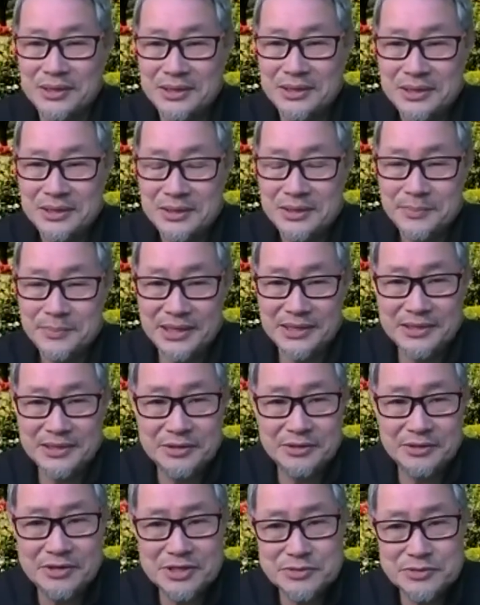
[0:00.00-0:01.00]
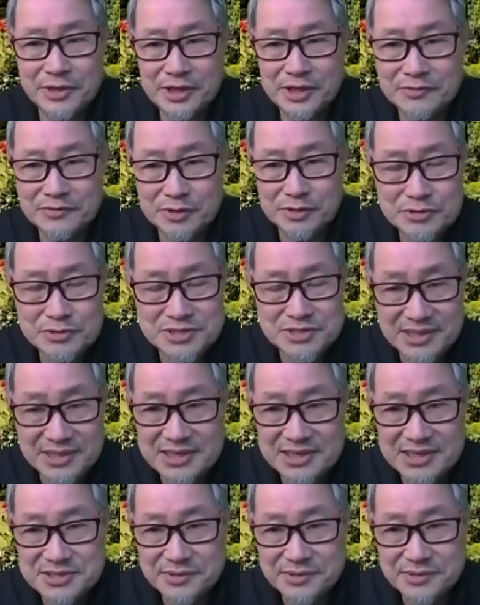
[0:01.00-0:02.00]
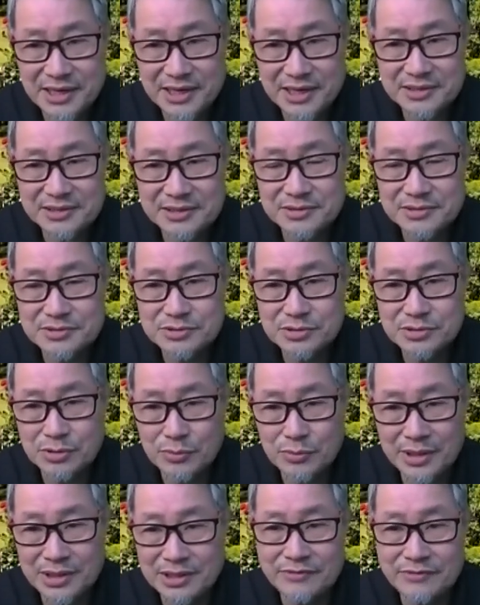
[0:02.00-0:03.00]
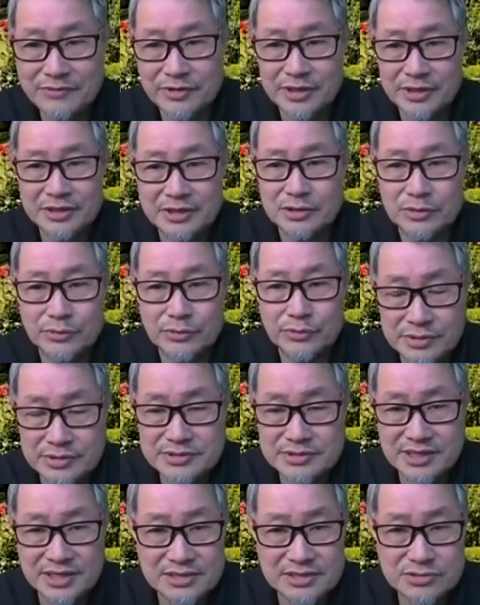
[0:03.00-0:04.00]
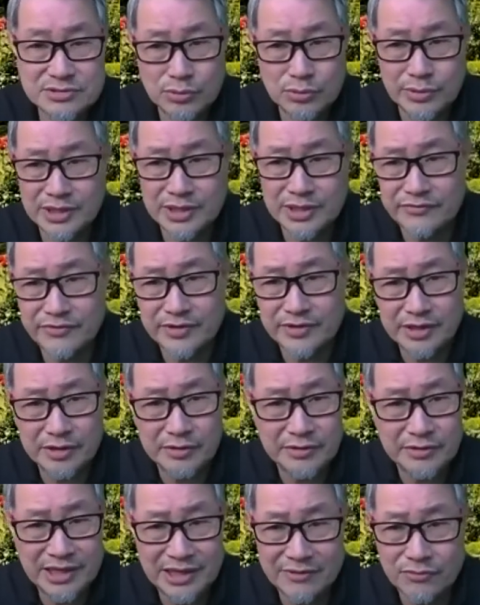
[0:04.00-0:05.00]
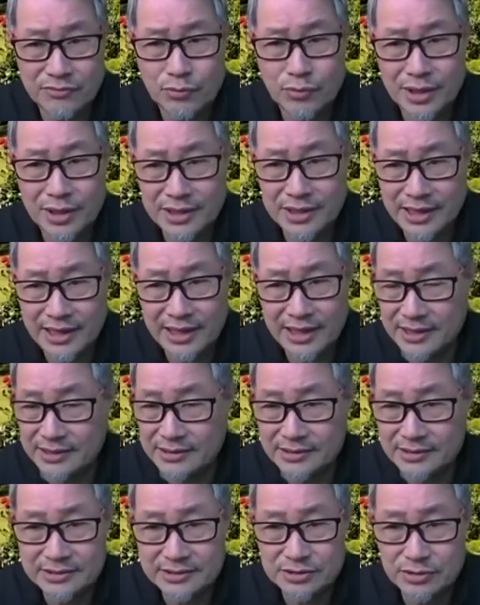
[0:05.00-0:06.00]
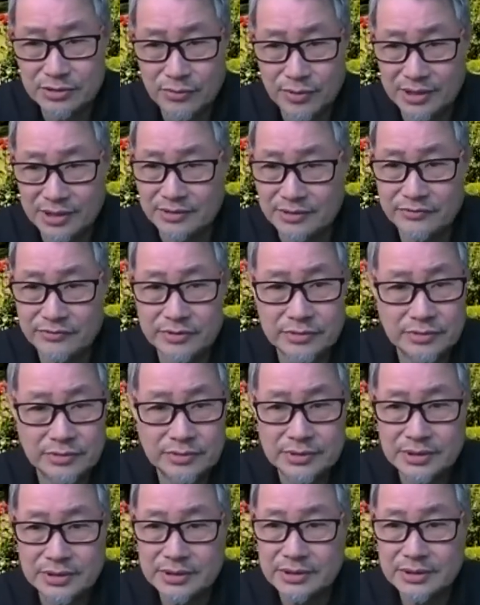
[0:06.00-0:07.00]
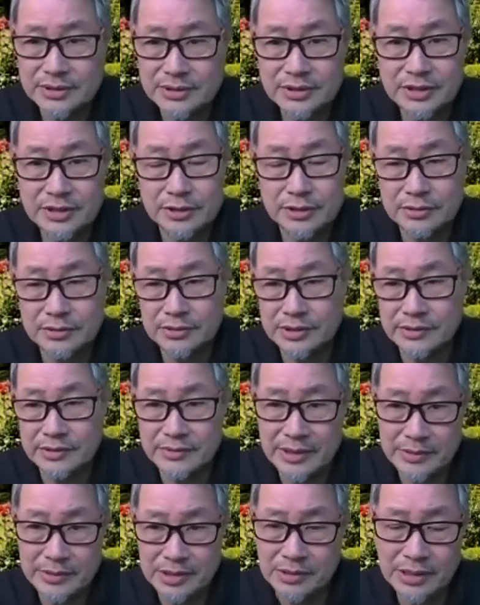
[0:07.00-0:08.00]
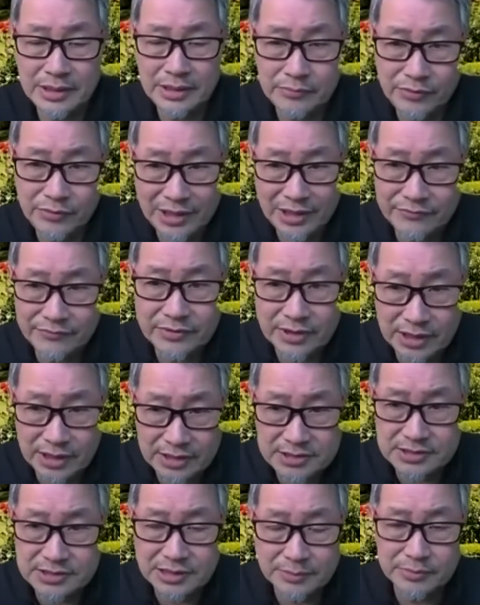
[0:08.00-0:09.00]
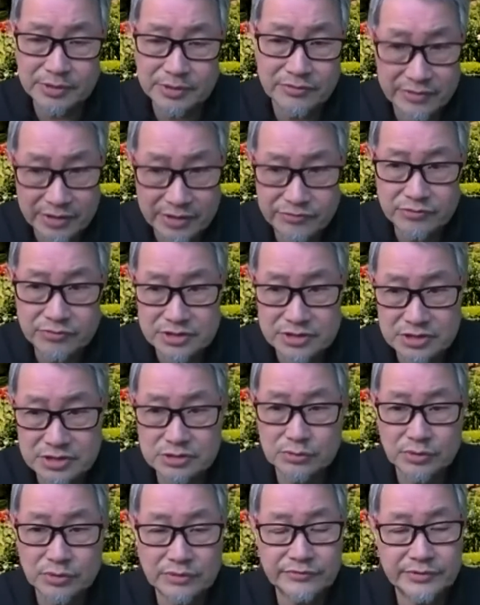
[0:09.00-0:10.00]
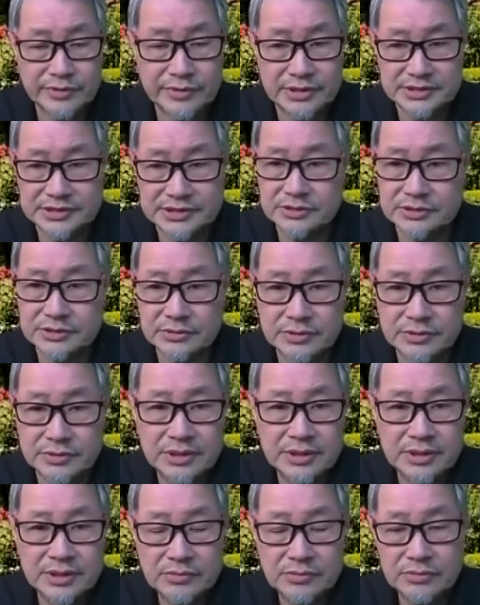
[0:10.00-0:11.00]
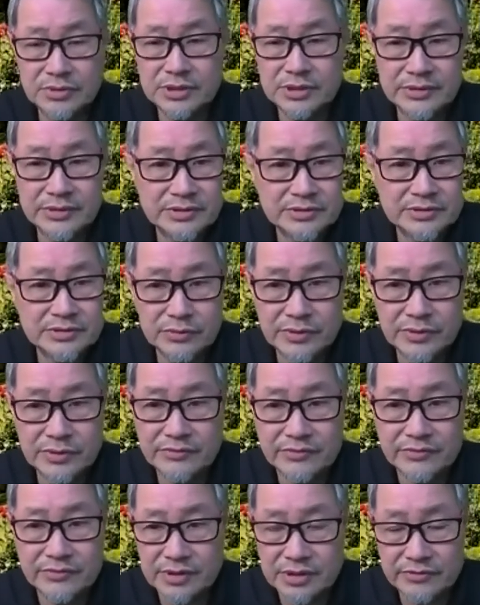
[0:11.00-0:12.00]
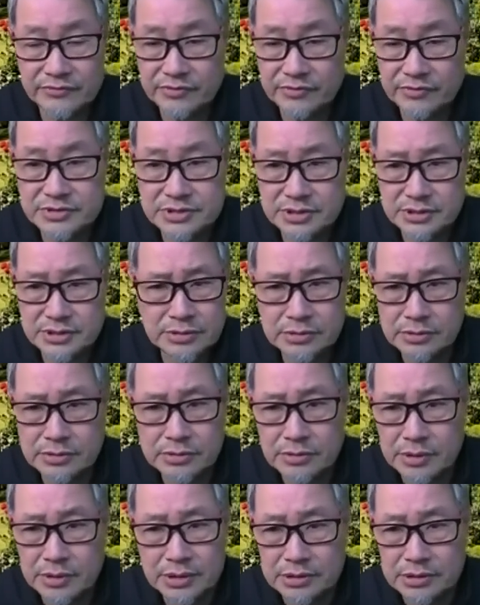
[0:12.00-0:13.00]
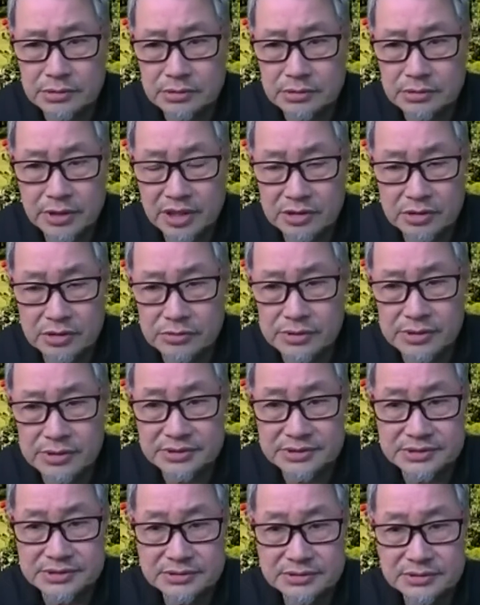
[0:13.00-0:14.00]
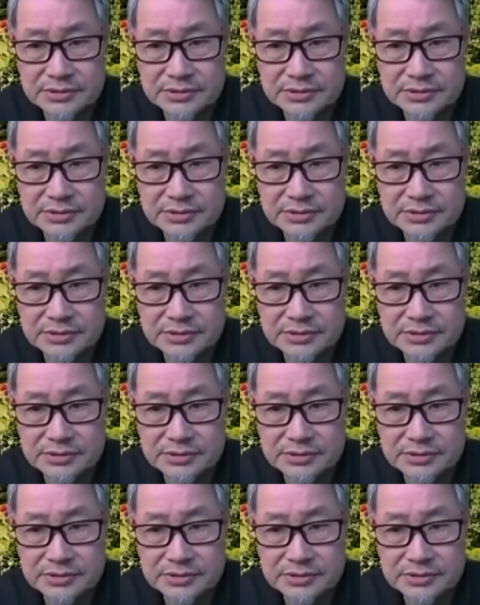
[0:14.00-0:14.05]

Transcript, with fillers: Right. But you know, it's one of those things, right? mm So what if you're in a wheelchair? So what if you can only have one hand? So what if you, you know, and and we have a large number of refugees who work for us. So what? Uh, so what if you're a refugee? You, you can you can do this.